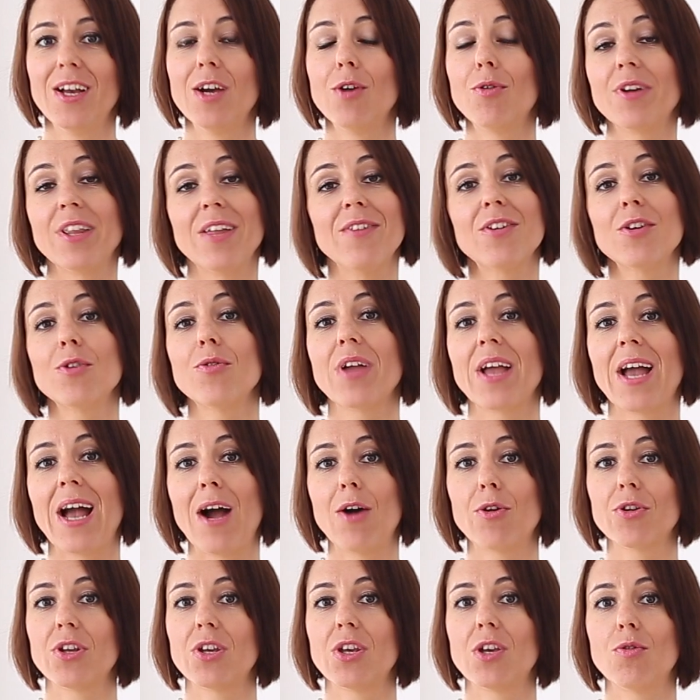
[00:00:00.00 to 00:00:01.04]
Whenever we're
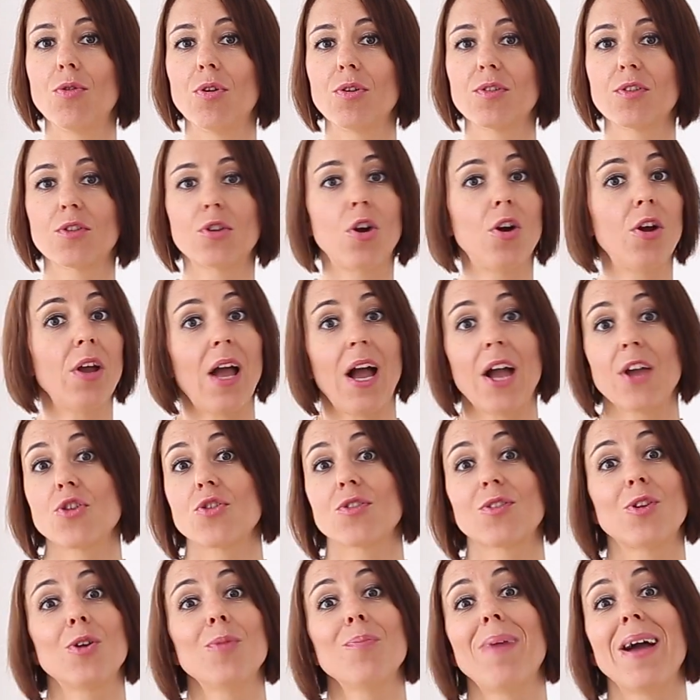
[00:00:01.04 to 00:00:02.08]
out and he wants toy, I
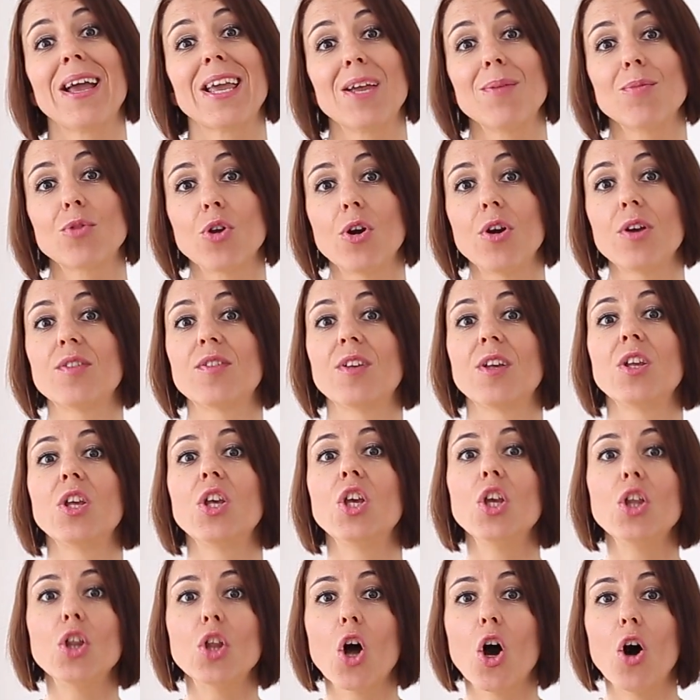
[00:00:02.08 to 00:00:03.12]
just don't buy him toys, and
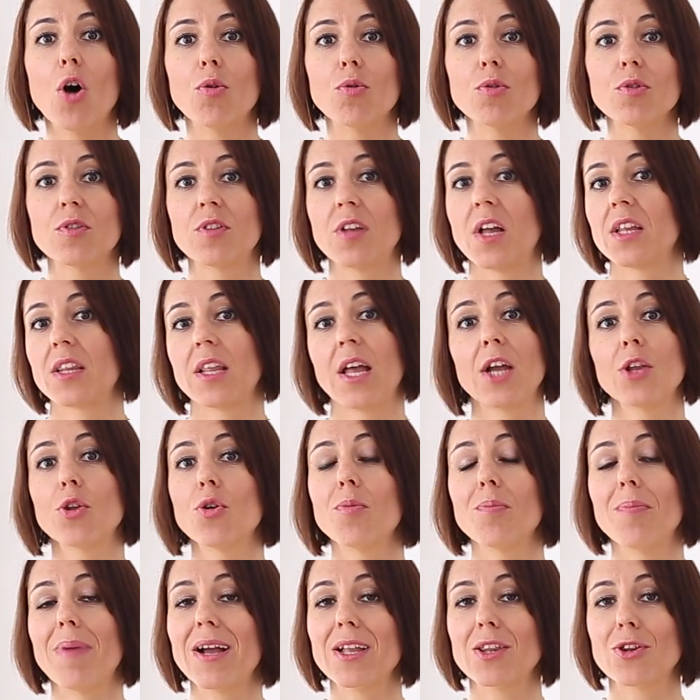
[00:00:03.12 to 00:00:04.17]
he knows that I
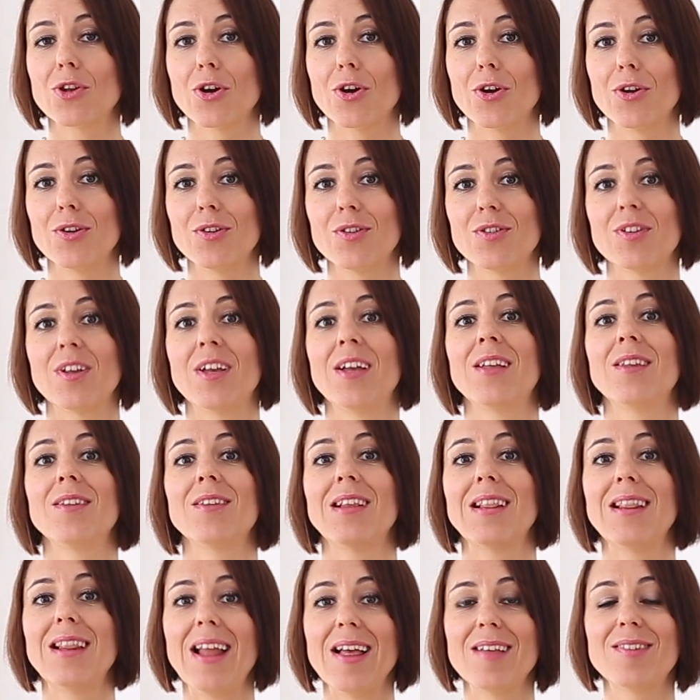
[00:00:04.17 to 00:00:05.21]
don't buy toys,
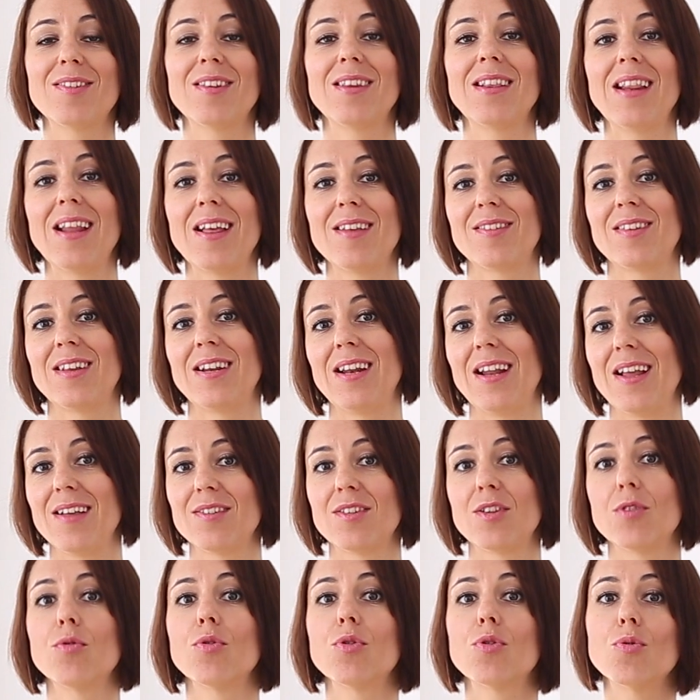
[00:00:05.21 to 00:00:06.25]
and less and less and
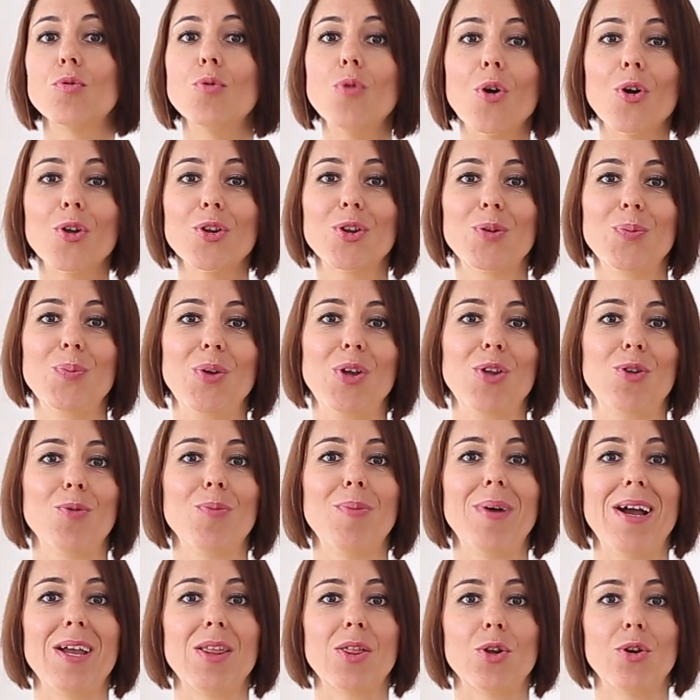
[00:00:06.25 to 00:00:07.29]
less he would want me to
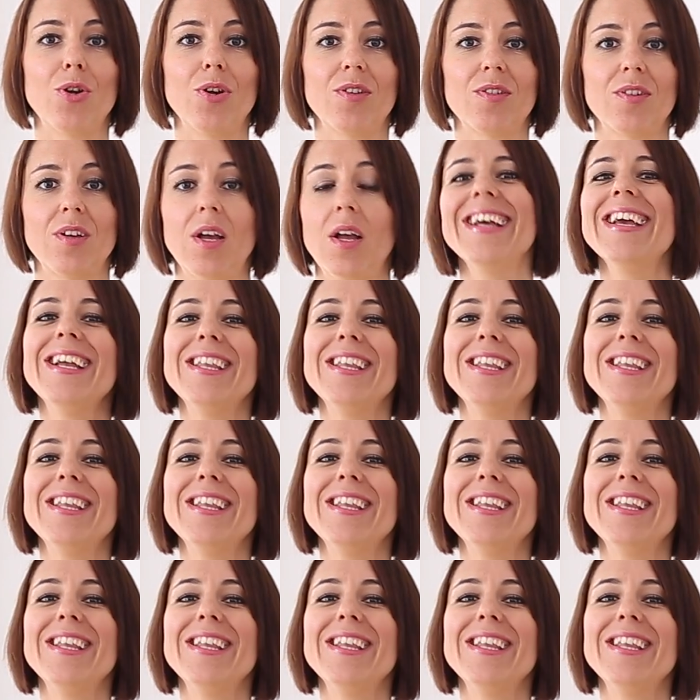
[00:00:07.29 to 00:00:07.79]
buy toys.